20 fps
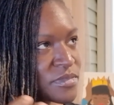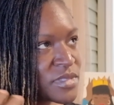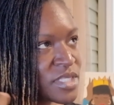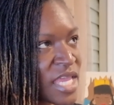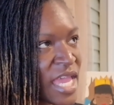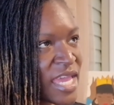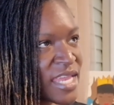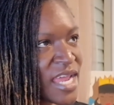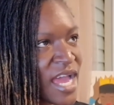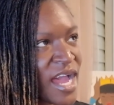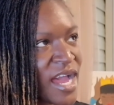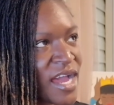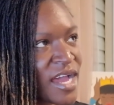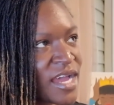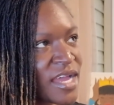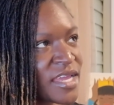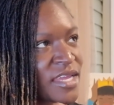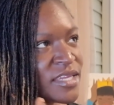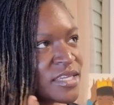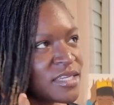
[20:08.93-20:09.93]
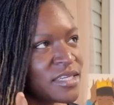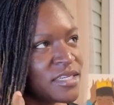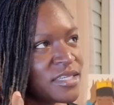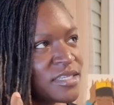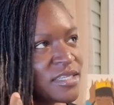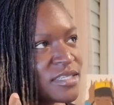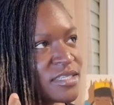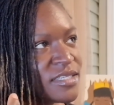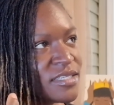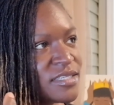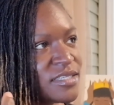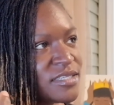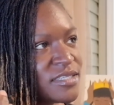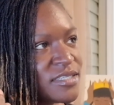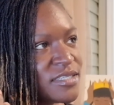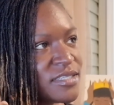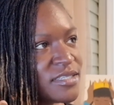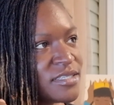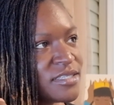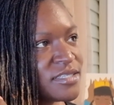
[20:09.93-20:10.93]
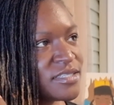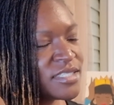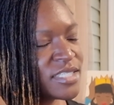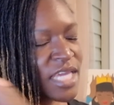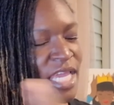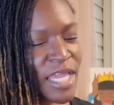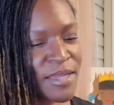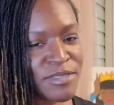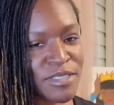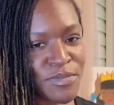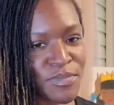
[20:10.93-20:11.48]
that I came